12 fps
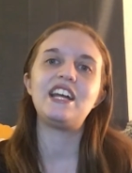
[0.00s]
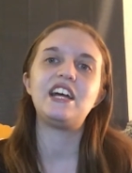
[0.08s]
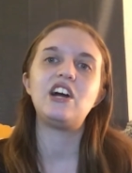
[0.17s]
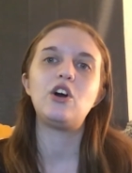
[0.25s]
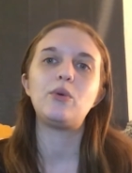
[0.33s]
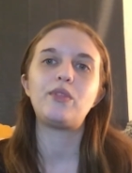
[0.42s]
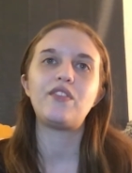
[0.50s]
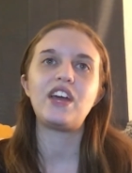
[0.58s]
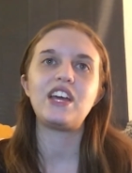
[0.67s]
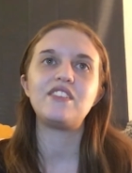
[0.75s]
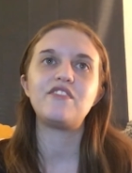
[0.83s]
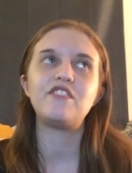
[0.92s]
and I hope that
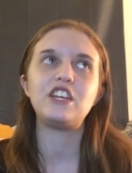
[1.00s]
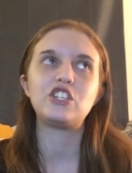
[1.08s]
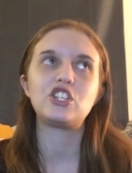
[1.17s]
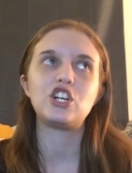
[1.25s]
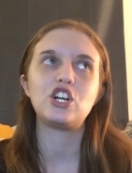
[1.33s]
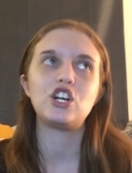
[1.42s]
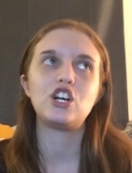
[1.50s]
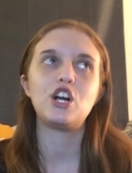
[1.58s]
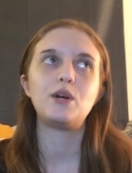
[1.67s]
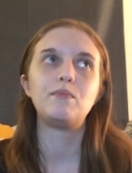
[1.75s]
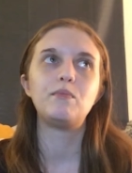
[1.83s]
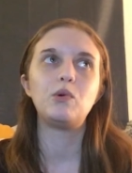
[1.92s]
they feature her
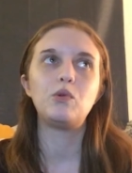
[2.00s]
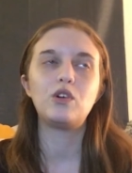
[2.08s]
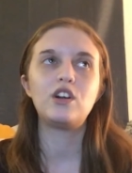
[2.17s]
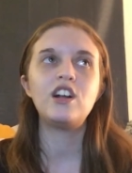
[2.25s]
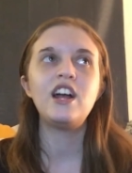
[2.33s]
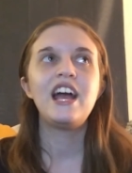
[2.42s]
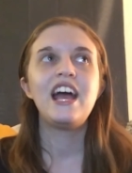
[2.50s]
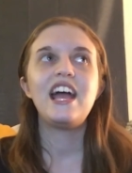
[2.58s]
more.